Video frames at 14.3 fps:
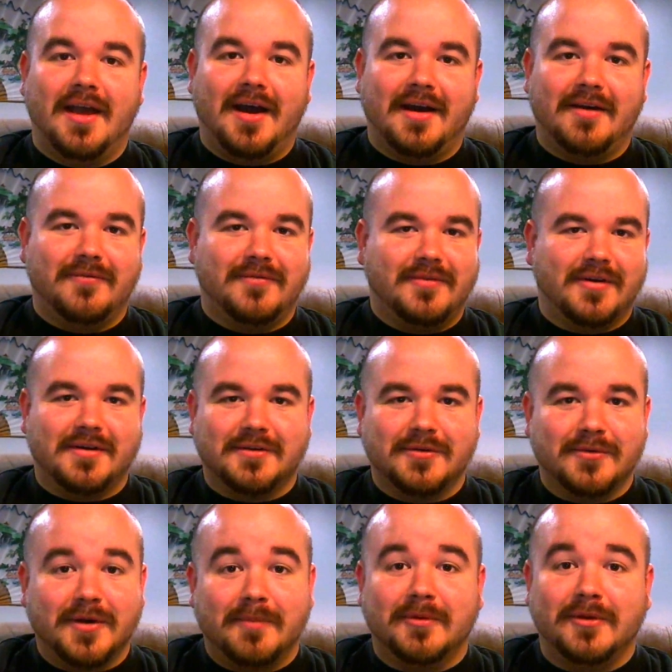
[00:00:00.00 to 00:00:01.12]
I've talked to
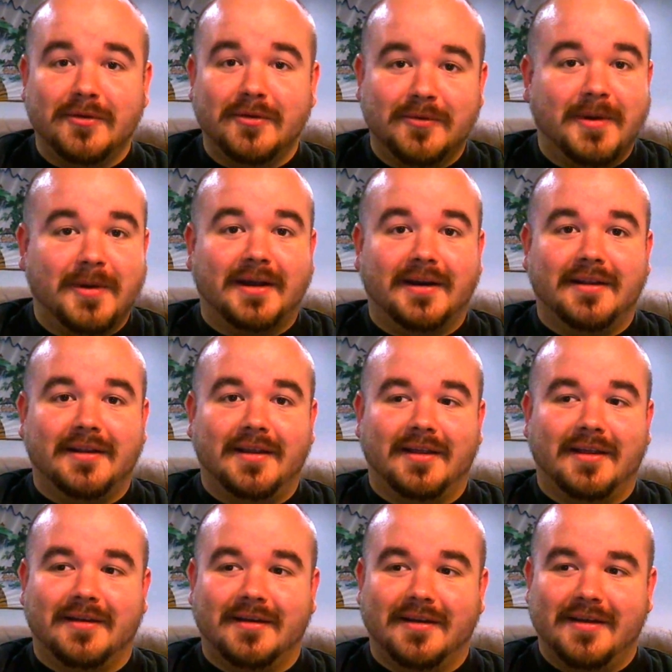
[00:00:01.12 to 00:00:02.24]
a couple of you about it
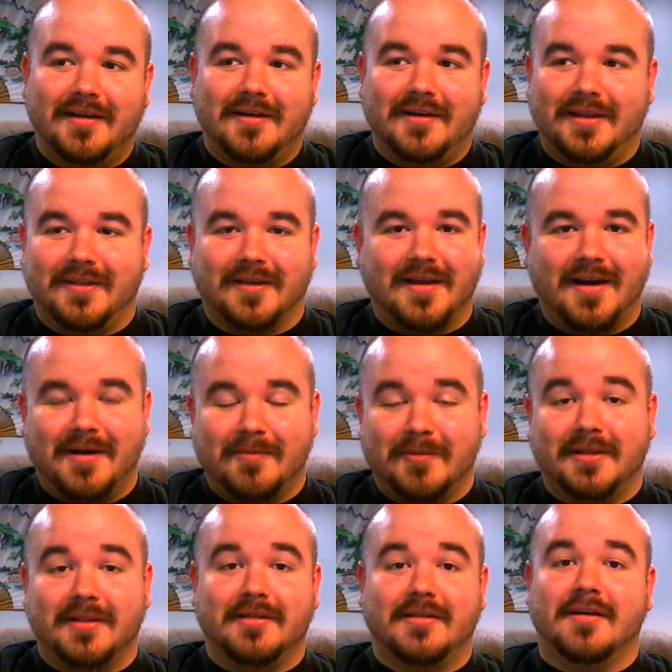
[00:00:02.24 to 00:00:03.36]
and in the
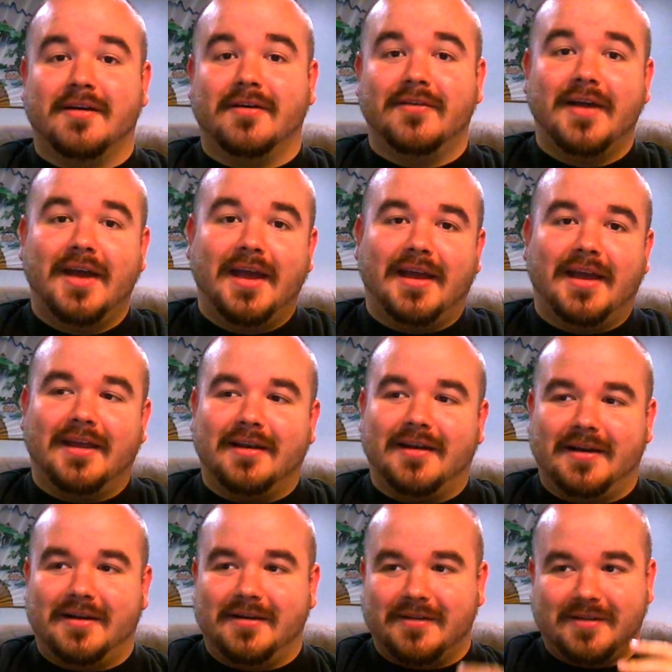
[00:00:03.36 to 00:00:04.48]
comments and stuff, and
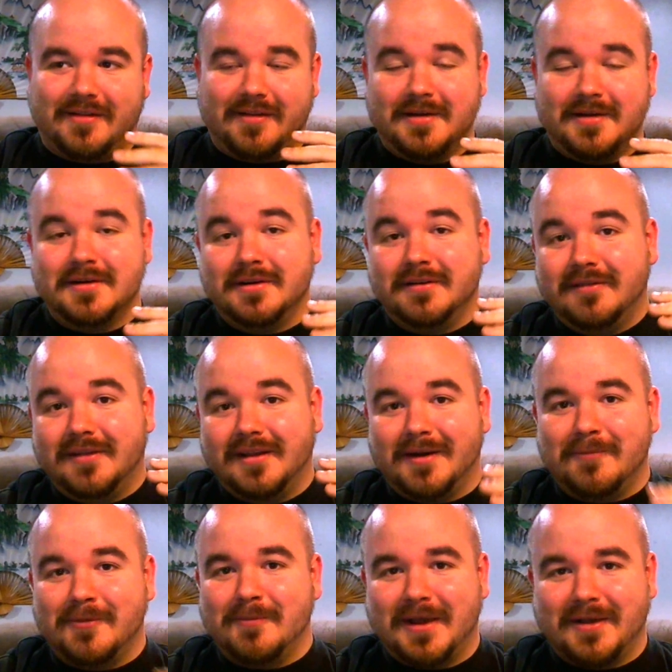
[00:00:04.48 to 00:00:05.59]
I just decided that I'm
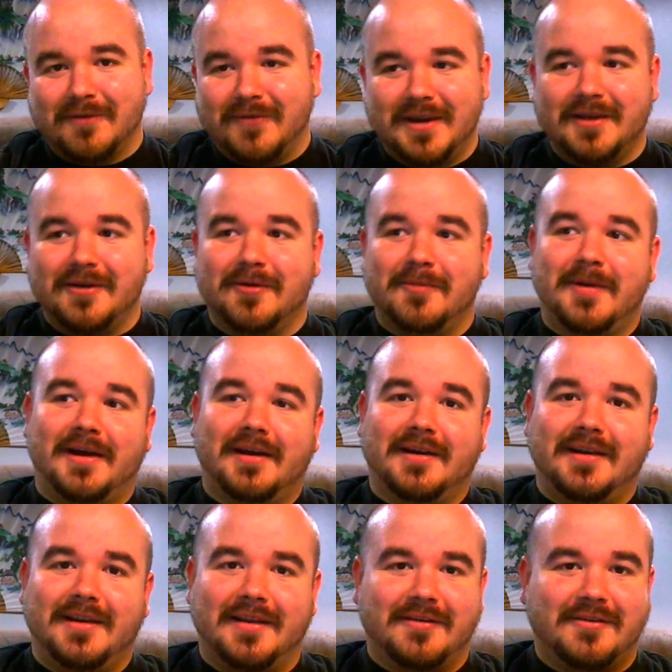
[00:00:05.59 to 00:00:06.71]
going to make a video about
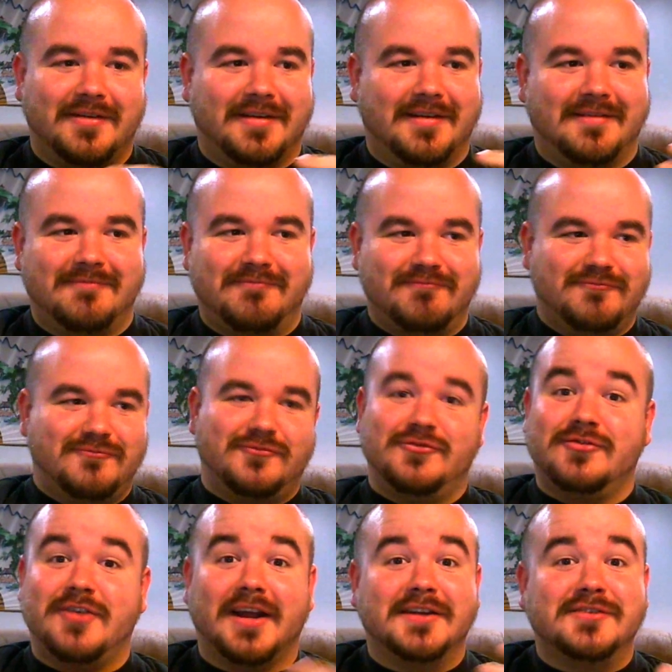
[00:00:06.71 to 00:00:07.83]
it and
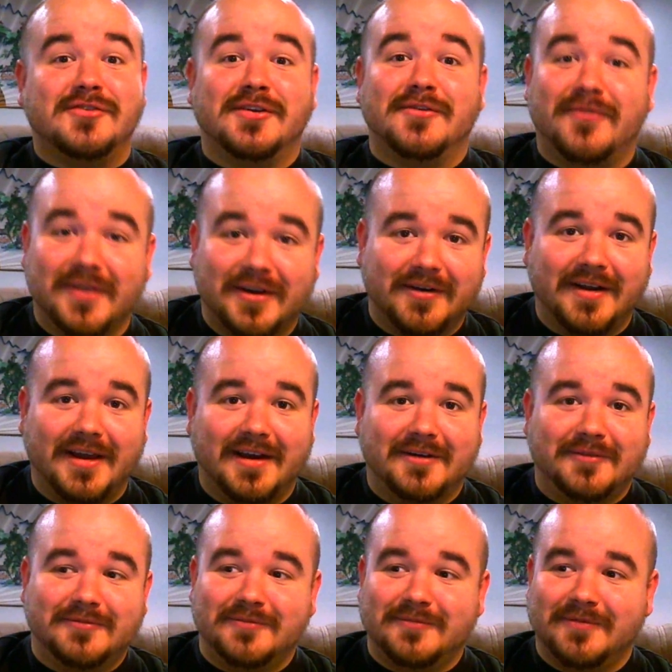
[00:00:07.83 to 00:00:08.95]
kind of try to figure it
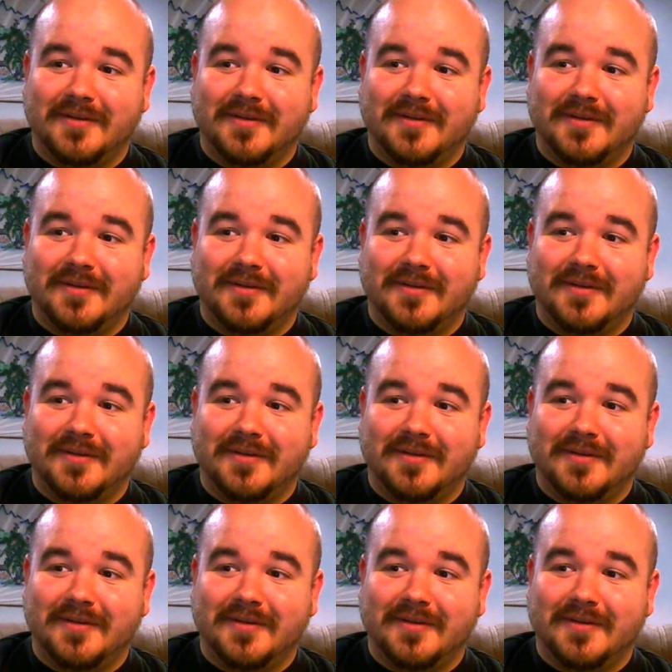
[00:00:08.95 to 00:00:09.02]
out.